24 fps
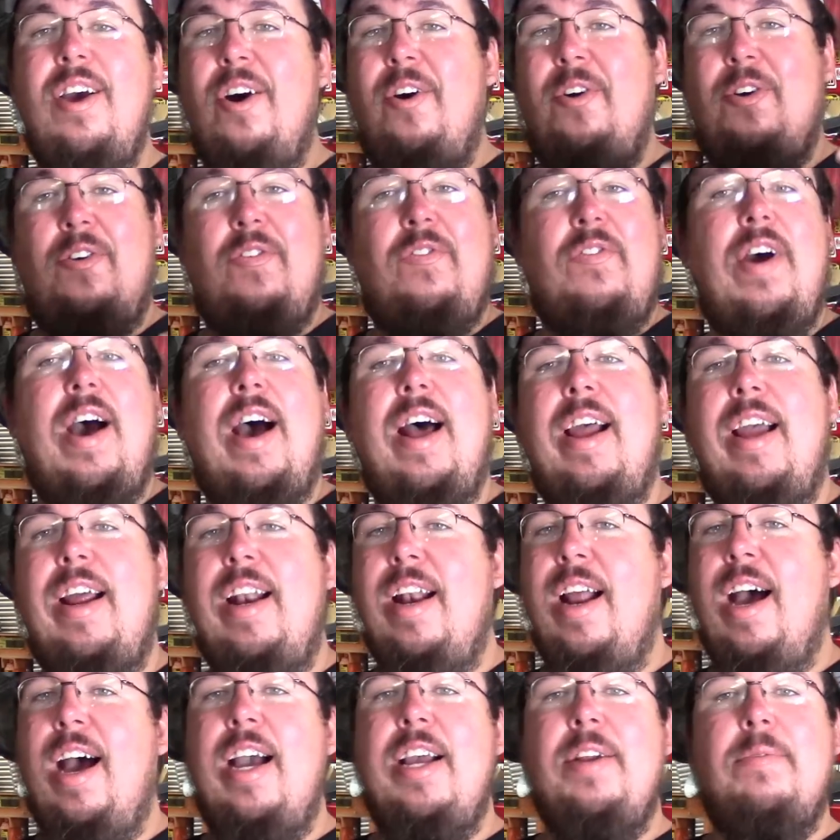on a Friday
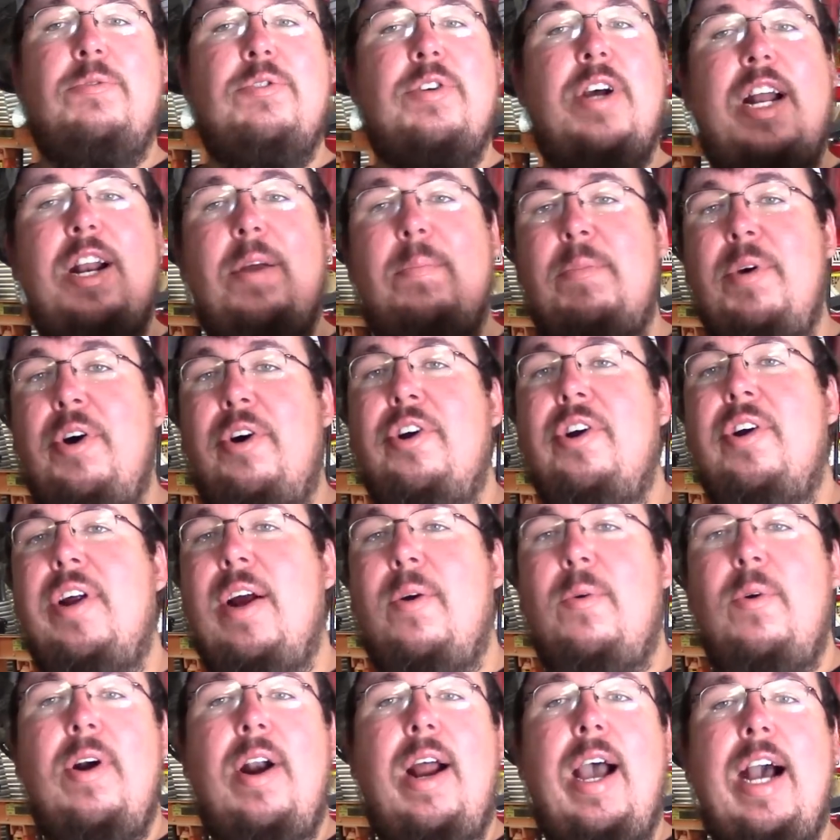night, I'm trying to build a
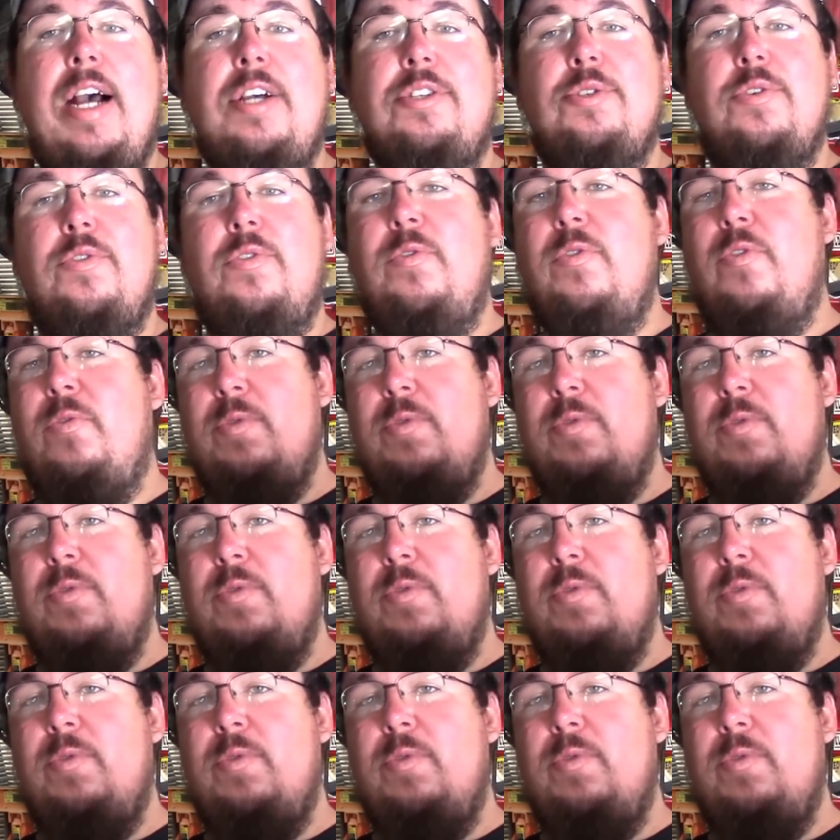rear axle